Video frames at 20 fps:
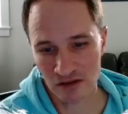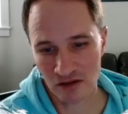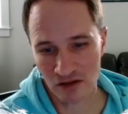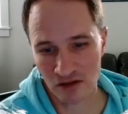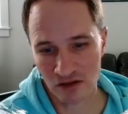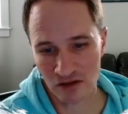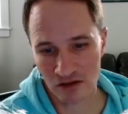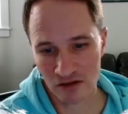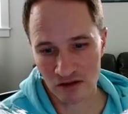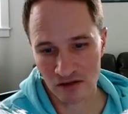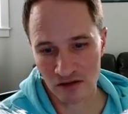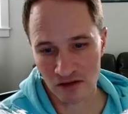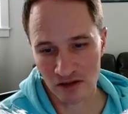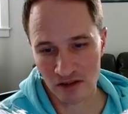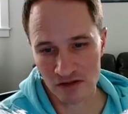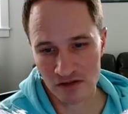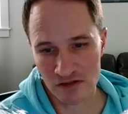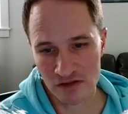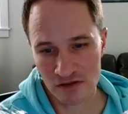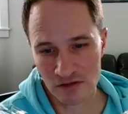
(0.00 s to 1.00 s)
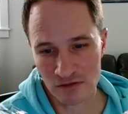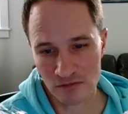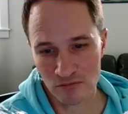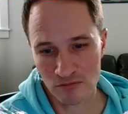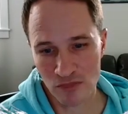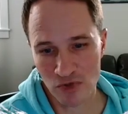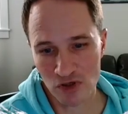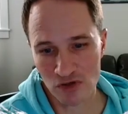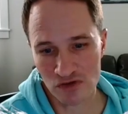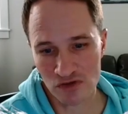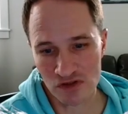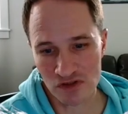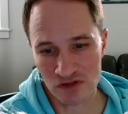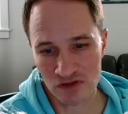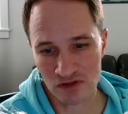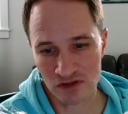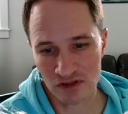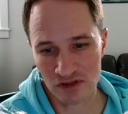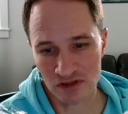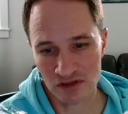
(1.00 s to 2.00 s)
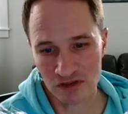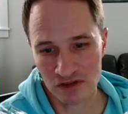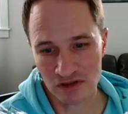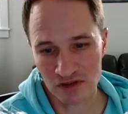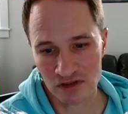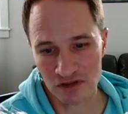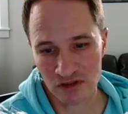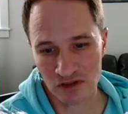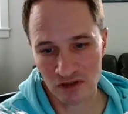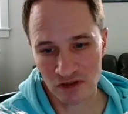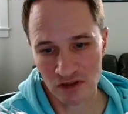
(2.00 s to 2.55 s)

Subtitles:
are it's mostly